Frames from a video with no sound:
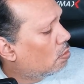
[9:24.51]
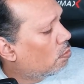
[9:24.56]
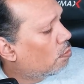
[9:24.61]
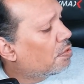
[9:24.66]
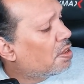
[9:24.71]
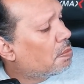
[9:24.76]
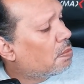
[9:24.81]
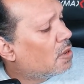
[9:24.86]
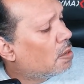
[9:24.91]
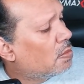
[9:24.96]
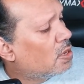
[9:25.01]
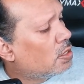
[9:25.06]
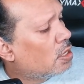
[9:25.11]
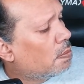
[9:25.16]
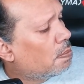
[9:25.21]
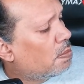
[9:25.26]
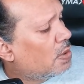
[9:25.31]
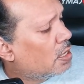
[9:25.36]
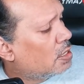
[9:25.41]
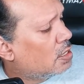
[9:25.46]
Remember the
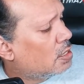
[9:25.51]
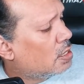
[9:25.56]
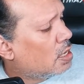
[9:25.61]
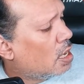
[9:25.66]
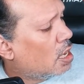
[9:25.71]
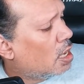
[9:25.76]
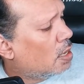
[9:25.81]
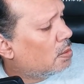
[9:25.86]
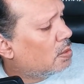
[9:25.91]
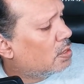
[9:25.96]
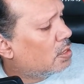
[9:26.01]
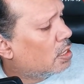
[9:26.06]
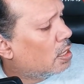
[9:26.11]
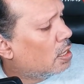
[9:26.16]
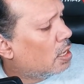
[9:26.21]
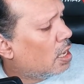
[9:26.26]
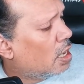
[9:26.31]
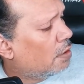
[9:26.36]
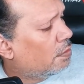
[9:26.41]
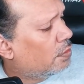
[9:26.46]
best times, the
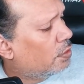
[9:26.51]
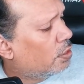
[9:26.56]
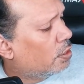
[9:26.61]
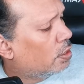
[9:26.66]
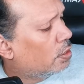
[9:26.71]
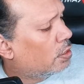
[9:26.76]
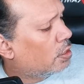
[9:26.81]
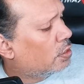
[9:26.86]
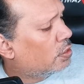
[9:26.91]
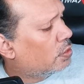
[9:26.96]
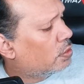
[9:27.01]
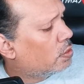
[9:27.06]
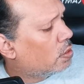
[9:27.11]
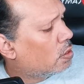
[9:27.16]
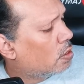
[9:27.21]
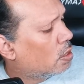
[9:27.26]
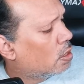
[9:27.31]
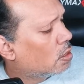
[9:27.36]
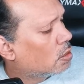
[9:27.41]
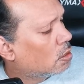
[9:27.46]
laughter, the
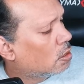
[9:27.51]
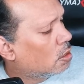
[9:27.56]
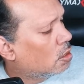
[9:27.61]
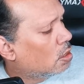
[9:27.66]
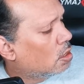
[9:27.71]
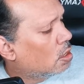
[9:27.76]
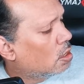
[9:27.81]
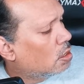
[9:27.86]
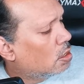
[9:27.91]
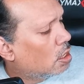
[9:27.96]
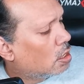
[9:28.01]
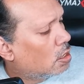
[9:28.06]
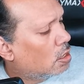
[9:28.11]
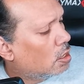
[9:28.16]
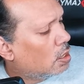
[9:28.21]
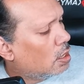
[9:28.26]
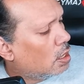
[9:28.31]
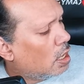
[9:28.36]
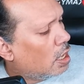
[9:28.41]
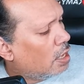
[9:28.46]
song, the
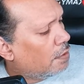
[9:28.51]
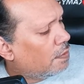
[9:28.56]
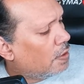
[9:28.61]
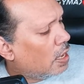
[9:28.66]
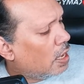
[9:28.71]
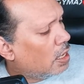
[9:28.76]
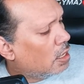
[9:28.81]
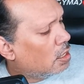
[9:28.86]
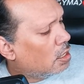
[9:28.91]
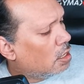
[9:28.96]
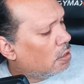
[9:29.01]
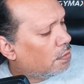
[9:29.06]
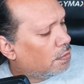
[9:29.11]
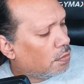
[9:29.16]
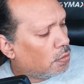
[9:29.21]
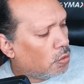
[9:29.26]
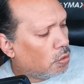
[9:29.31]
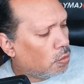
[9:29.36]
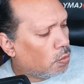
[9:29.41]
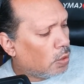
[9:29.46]
good life I lived
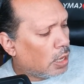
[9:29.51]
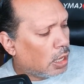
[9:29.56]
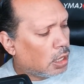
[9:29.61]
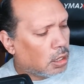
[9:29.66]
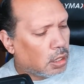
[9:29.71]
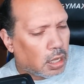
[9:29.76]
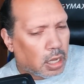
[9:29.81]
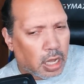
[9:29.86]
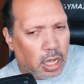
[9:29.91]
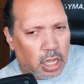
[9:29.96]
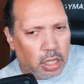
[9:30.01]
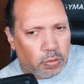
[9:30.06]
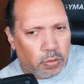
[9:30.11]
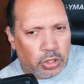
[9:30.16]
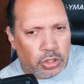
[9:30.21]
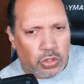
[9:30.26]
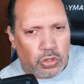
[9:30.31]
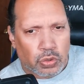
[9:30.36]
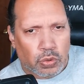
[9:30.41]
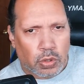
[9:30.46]
while I
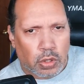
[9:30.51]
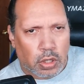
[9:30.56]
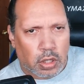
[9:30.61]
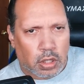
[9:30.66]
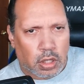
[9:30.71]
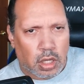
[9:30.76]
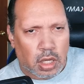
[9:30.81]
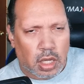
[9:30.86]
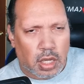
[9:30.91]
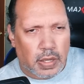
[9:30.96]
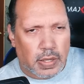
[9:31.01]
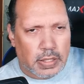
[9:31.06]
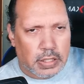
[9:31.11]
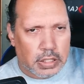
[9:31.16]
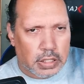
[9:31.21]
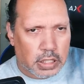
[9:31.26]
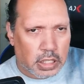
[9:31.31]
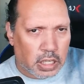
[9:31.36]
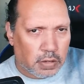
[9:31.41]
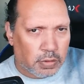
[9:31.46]
was strong.
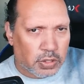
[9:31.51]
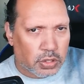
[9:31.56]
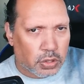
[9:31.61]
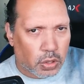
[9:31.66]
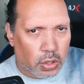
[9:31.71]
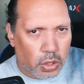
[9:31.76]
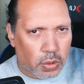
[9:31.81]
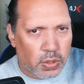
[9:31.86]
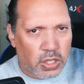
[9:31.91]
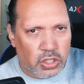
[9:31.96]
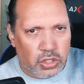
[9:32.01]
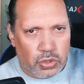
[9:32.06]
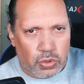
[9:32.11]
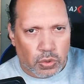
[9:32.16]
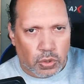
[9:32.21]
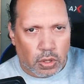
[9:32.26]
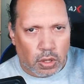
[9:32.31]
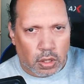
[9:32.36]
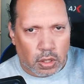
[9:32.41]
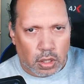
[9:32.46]
She was always
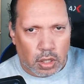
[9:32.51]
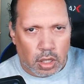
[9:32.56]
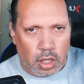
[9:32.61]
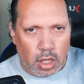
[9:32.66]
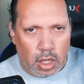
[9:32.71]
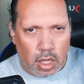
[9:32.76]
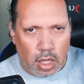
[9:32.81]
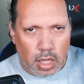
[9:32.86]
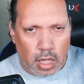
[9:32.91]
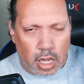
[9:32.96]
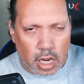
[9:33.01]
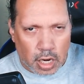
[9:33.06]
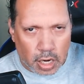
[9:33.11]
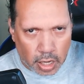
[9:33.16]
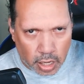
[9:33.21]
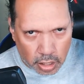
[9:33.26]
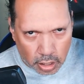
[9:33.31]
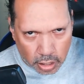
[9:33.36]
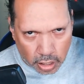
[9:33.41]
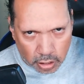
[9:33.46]
strong, and
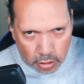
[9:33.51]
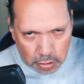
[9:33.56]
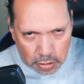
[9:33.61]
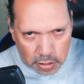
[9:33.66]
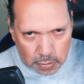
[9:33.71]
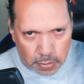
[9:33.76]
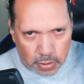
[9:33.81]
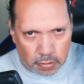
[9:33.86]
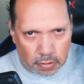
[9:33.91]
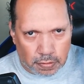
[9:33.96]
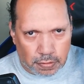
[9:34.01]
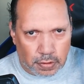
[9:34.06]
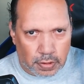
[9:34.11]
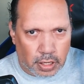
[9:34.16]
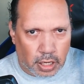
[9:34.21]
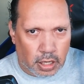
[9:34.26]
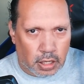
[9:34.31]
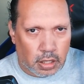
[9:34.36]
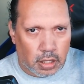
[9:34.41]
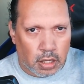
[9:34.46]
I got her spirit for
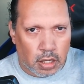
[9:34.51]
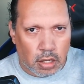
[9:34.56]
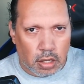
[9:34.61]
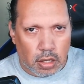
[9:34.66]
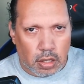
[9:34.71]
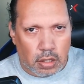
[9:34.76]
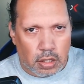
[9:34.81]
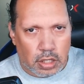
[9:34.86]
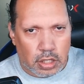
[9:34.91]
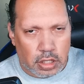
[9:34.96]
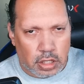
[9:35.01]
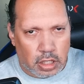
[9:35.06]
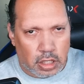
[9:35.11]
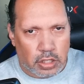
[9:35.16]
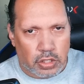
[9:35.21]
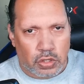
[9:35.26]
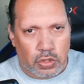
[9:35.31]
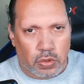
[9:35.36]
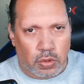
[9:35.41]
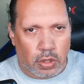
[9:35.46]
that. She
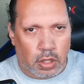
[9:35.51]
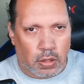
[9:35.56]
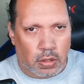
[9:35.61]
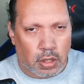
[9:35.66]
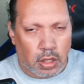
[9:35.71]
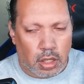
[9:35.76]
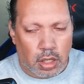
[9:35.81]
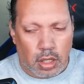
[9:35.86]
is strong.